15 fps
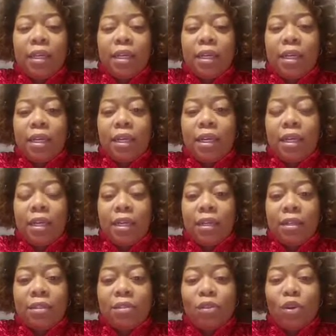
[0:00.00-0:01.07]

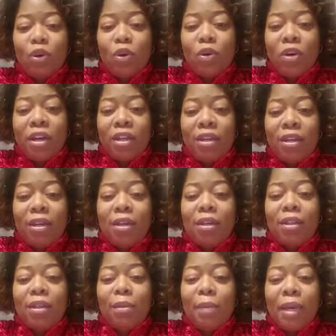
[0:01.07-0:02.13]
is on
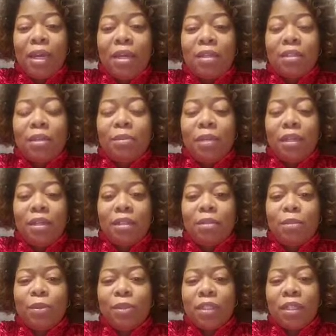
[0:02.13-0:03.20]
the page of Nikki's
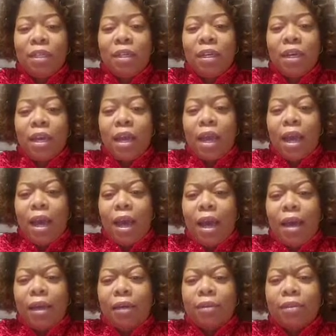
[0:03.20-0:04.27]
Boutique.
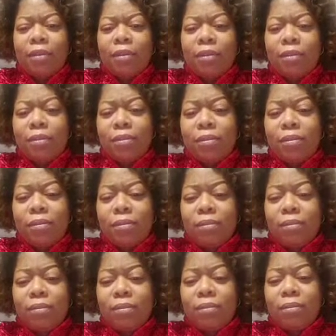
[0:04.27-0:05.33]

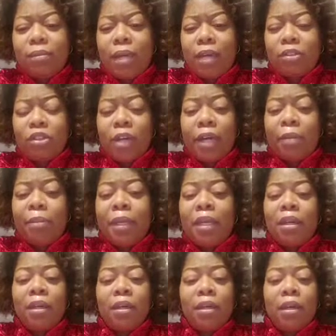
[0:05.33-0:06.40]
I'll try to pin
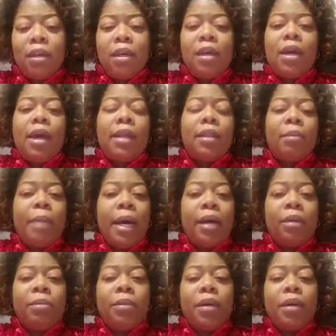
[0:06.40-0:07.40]
it at the bottom.